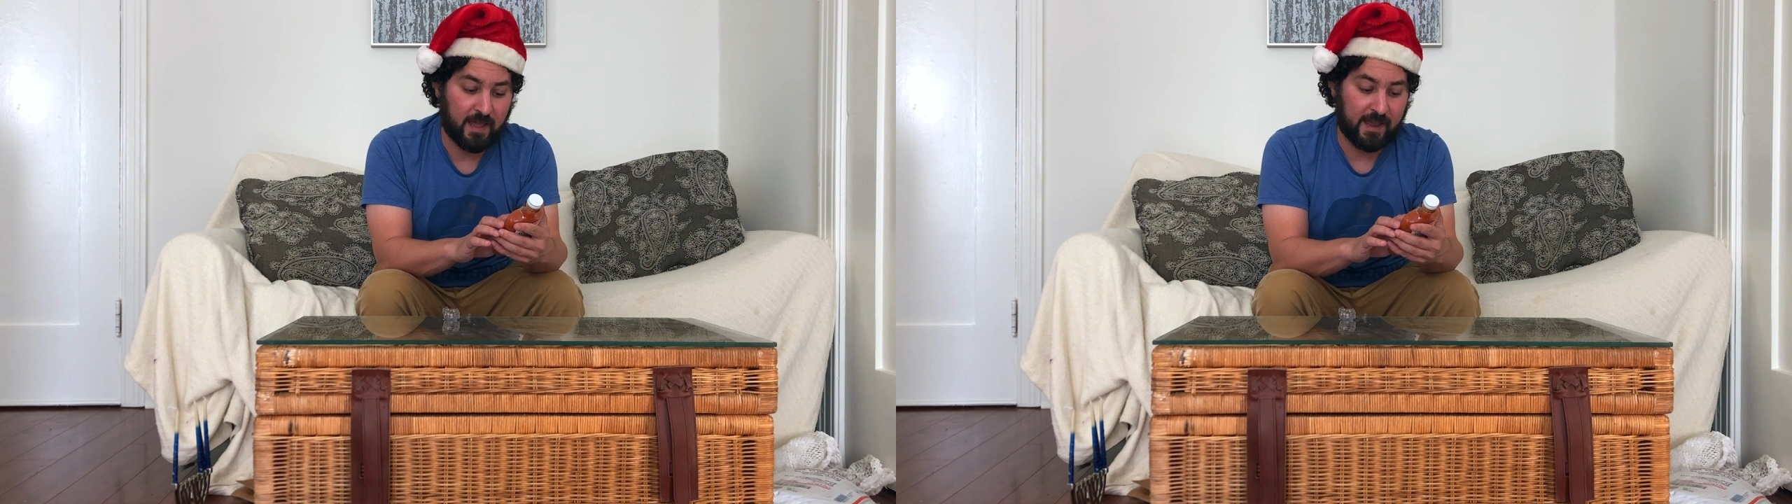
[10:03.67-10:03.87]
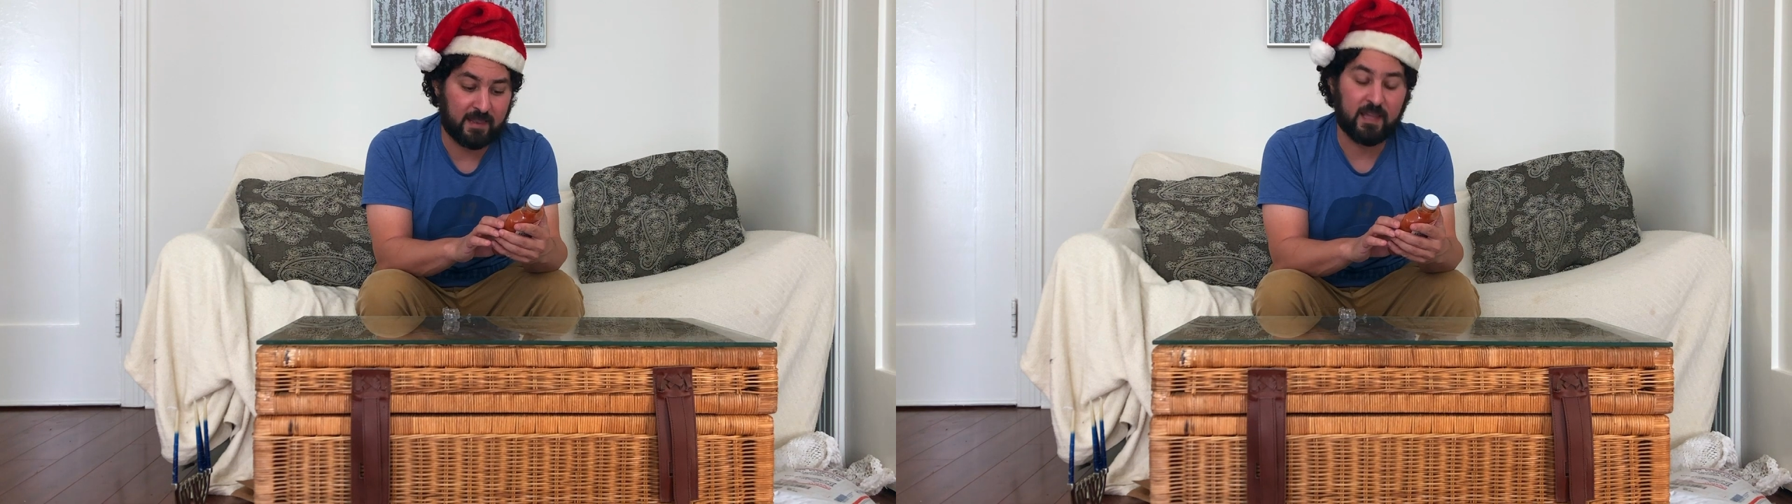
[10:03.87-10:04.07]

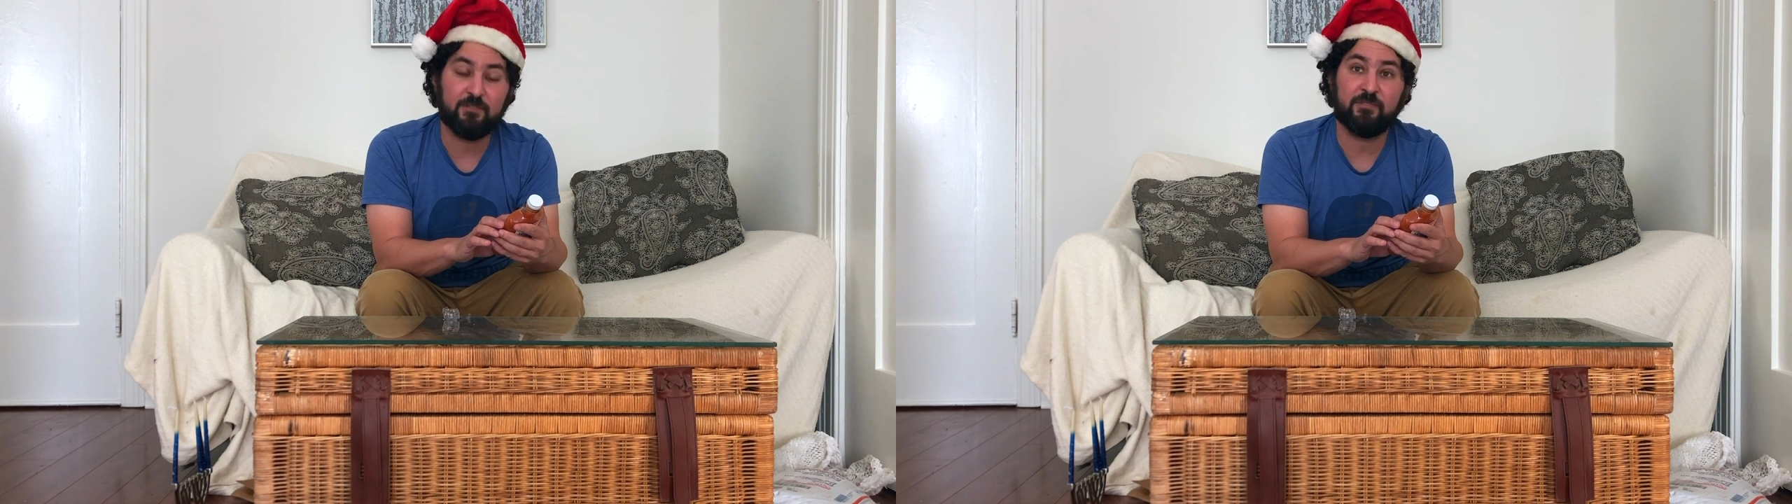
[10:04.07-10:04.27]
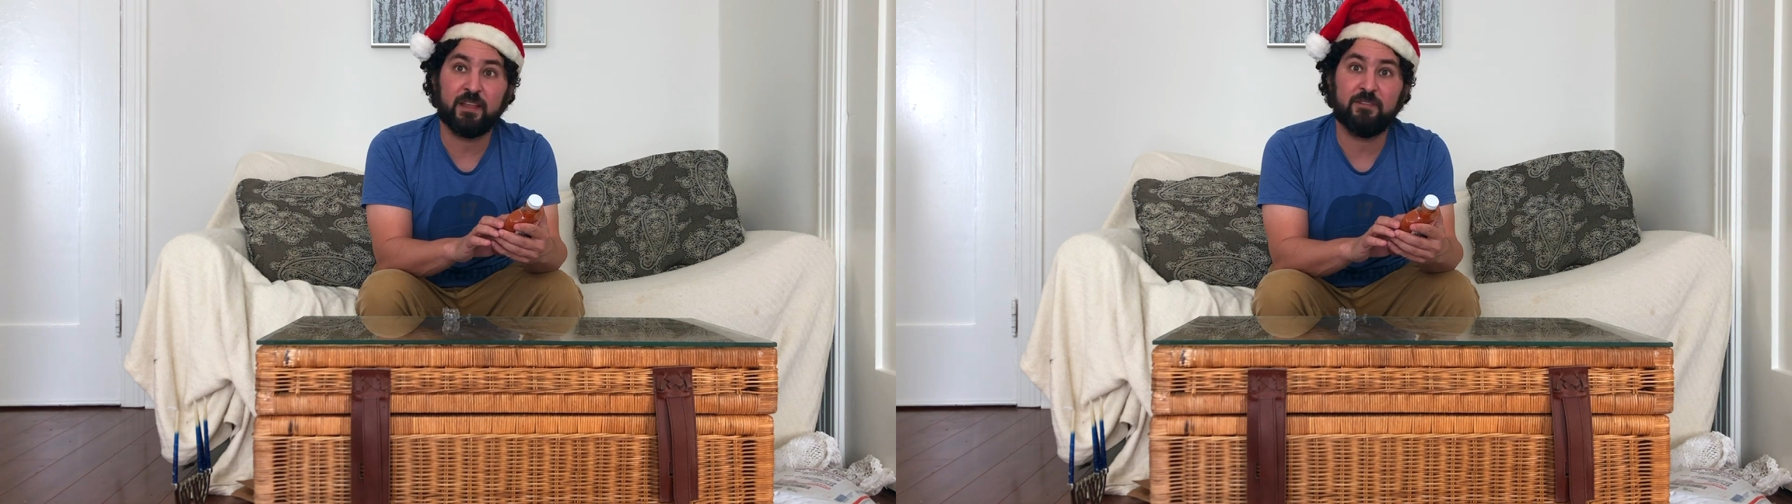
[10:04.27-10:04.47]
and light
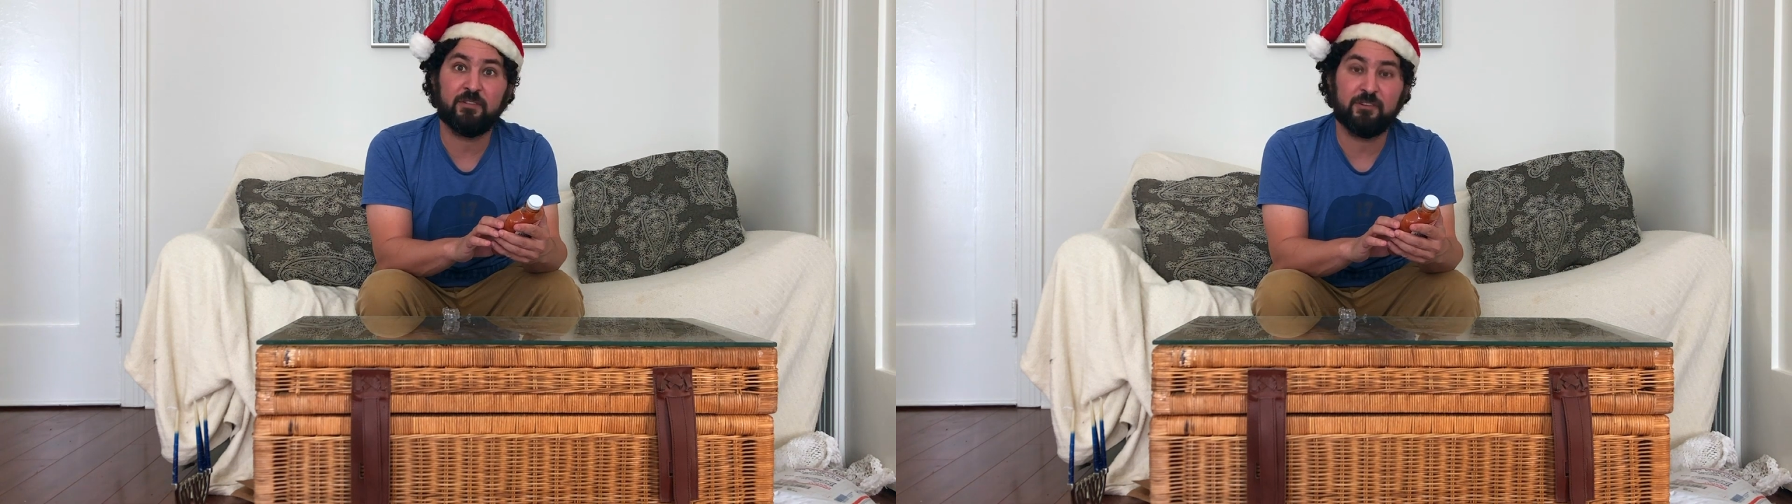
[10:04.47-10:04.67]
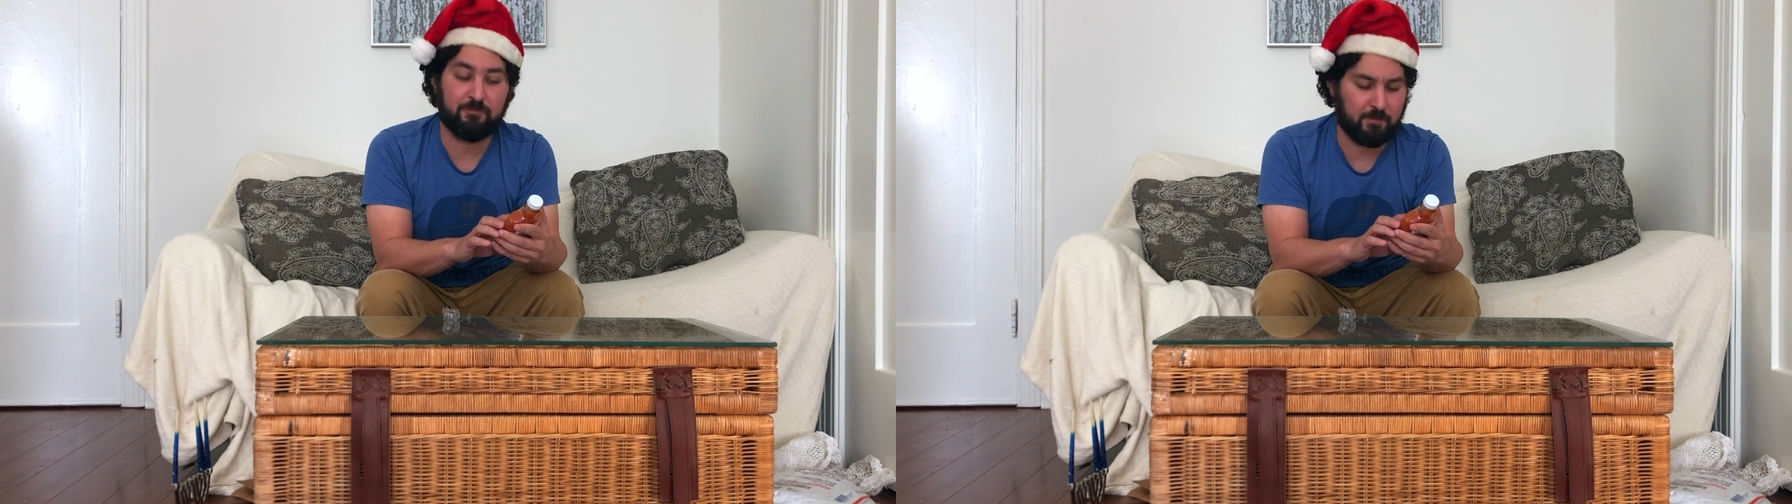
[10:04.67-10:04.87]
flavor
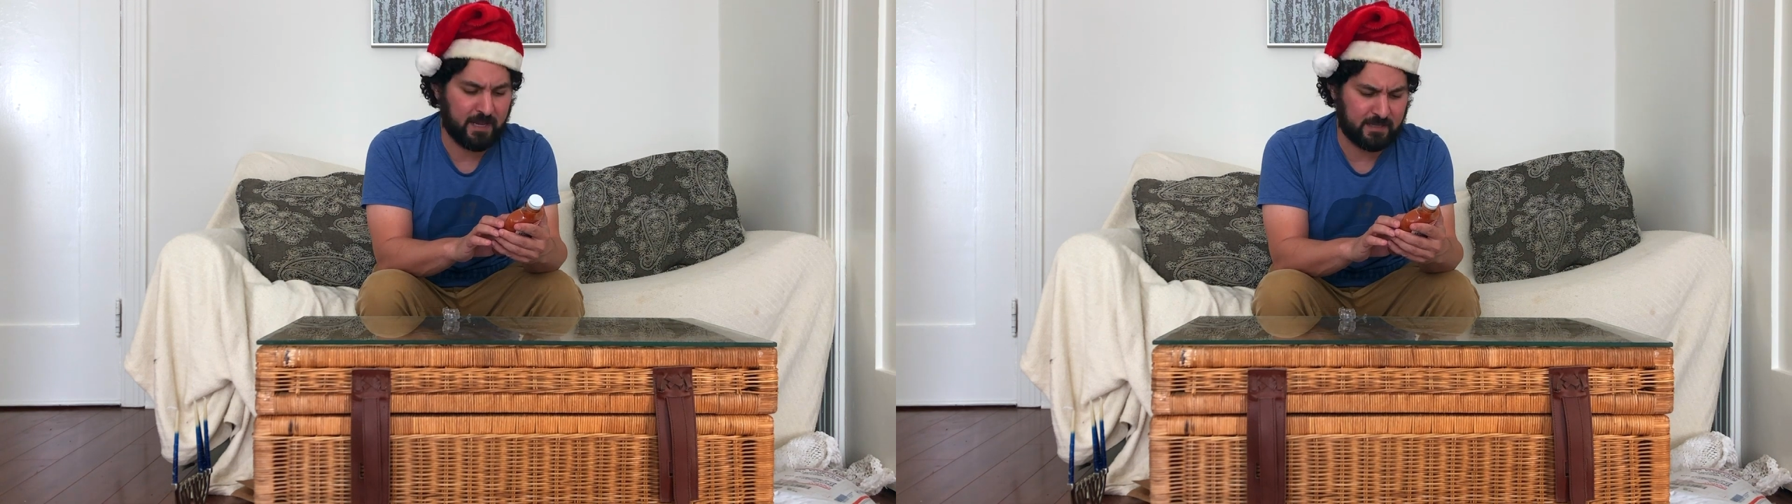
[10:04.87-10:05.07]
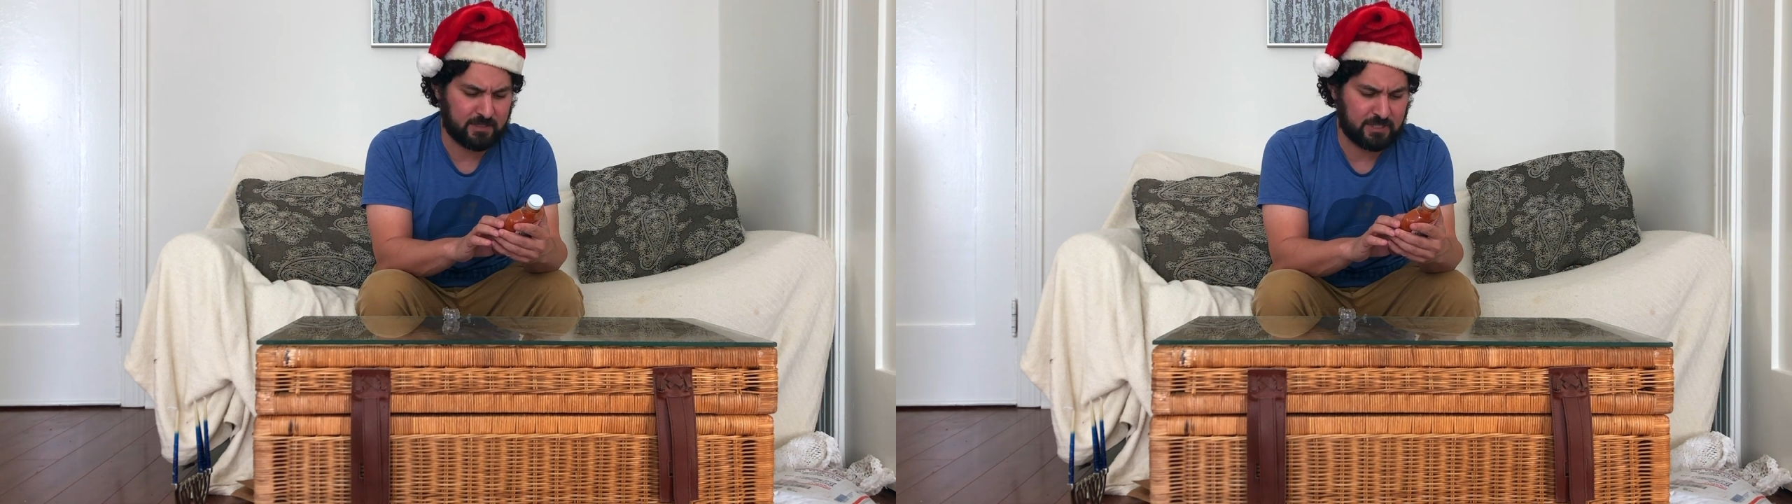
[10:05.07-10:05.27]
of
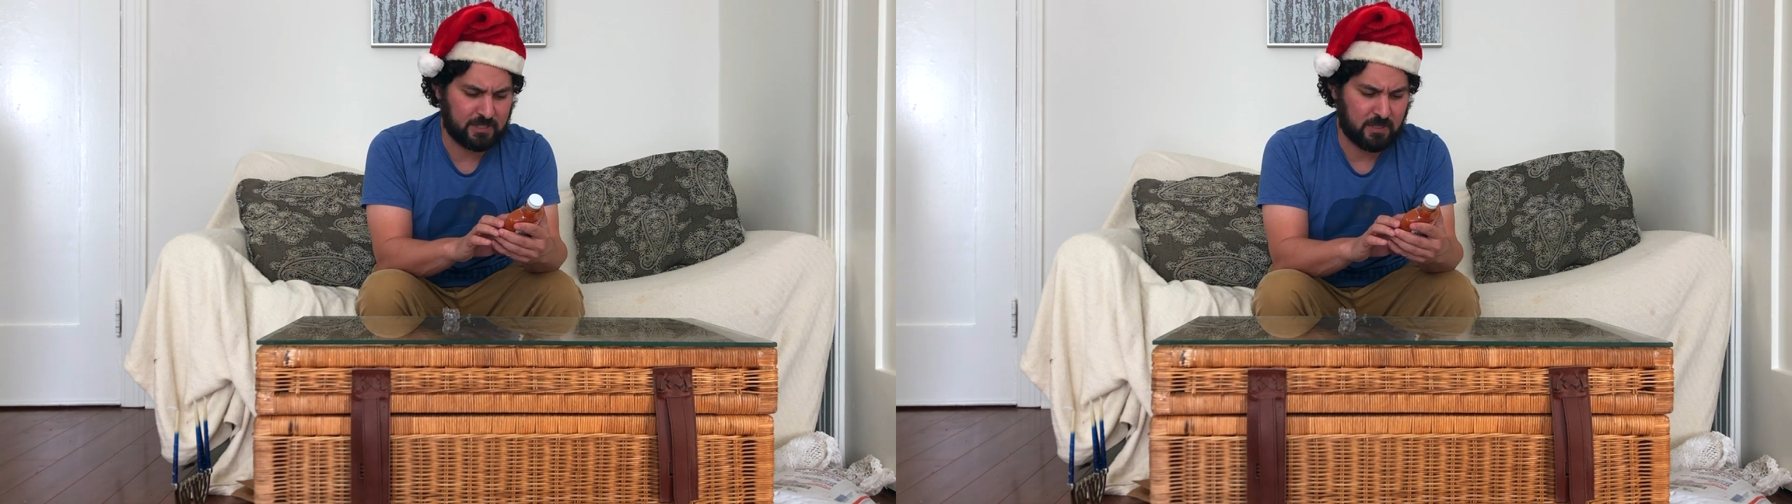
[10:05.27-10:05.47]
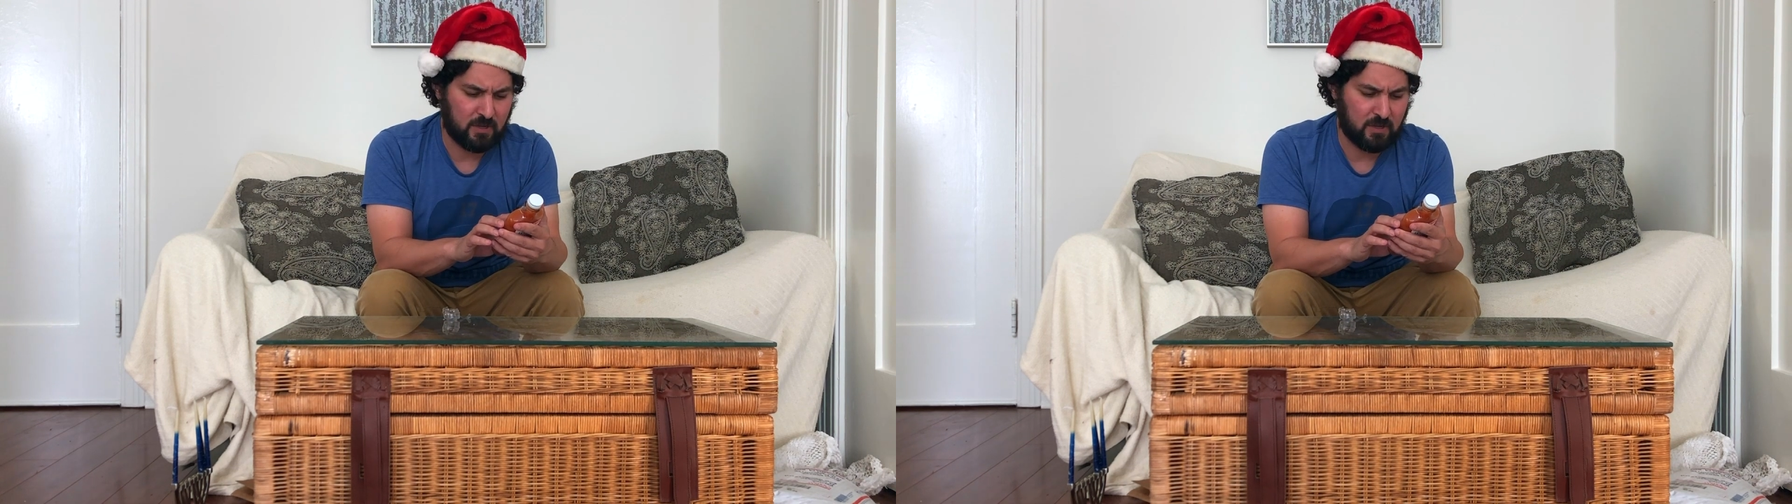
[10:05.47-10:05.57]
peach